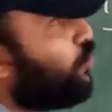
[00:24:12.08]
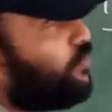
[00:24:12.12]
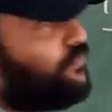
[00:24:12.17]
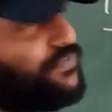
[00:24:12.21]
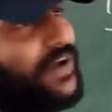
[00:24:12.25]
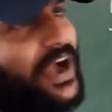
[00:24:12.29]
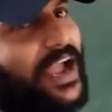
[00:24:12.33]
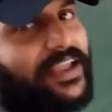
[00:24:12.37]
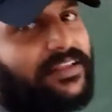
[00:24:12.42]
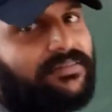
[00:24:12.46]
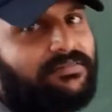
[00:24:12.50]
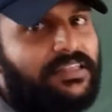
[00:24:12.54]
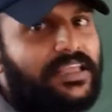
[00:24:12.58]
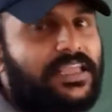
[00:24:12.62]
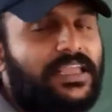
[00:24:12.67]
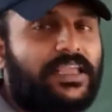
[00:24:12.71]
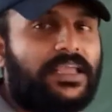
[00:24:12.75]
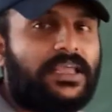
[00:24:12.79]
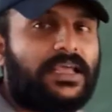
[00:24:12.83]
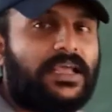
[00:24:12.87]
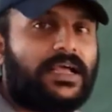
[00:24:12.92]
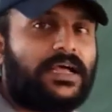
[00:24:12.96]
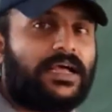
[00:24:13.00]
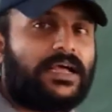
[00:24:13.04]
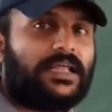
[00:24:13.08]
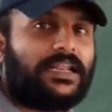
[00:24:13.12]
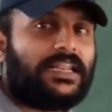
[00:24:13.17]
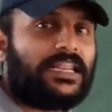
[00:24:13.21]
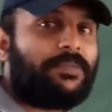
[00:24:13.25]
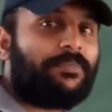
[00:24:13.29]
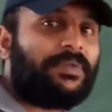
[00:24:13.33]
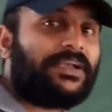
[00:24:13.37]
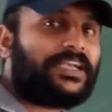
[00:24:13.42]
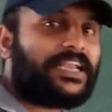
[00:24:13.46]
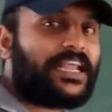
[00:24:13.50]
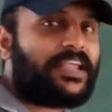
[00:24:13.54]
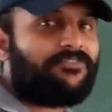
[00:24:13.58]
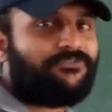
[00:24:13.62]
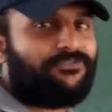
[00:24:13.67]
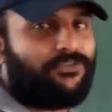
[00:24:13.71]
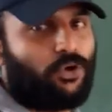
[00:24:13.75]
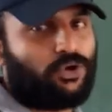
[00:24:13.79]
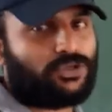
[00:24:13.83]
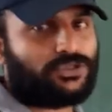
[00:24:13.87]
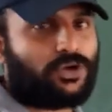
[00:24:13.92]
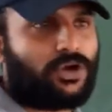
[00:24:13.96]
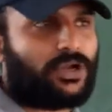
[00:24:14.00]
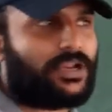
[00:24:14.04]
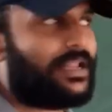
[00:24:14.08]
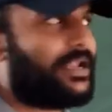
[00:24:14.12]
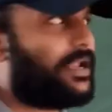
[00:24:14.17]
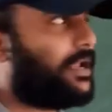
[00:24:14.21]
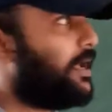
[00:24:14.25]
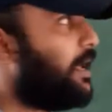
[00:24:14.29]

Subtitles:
find the limiting force or a